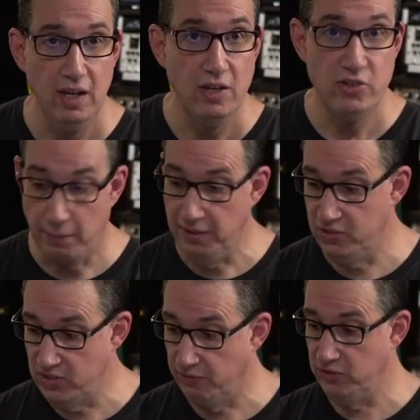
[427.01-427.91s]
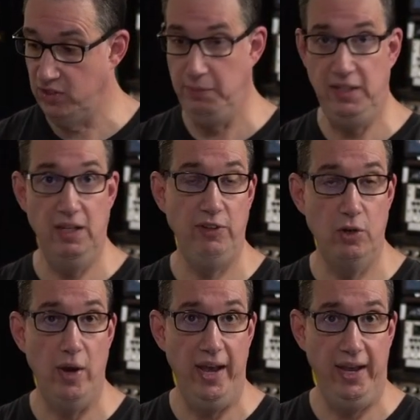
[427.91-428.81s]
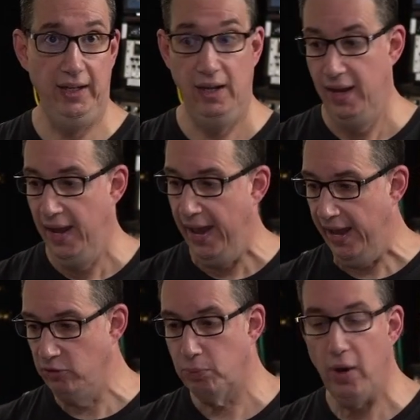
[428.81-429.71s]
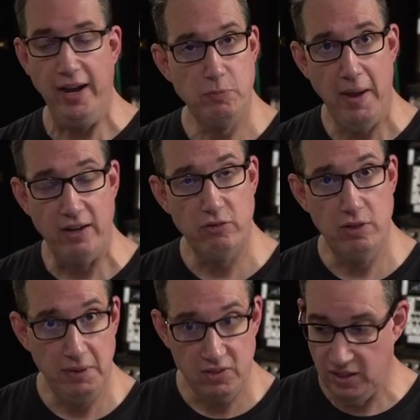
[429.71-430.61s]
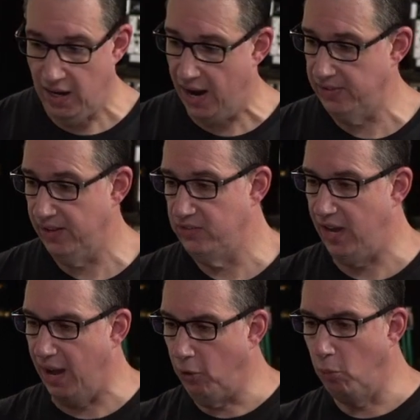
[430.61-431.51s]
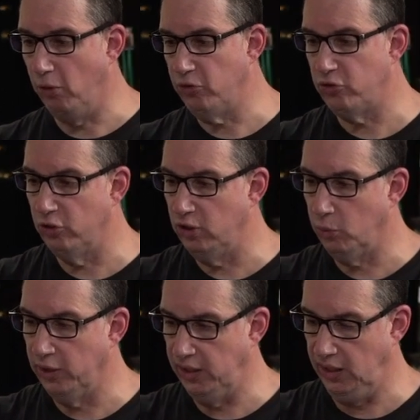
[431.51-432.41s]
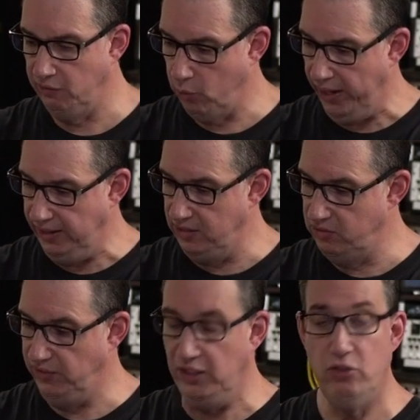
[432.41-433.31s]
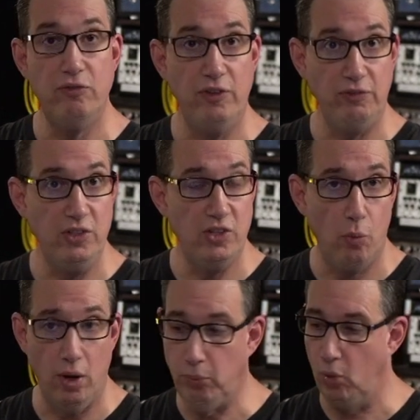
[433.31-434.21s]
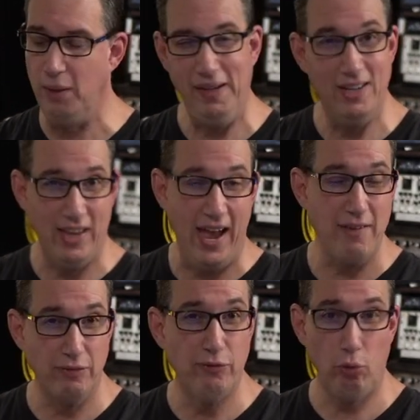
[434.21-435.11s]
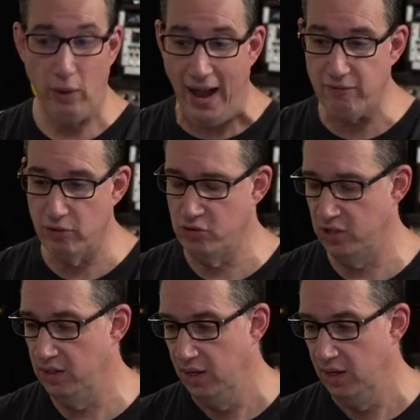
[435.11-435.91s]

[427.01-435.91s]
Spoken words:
Some of this stuff is going to be giving away as prize packs for the mixing contest. I'm almost certain we're going to give away these V250s at one point because I have the full rack version.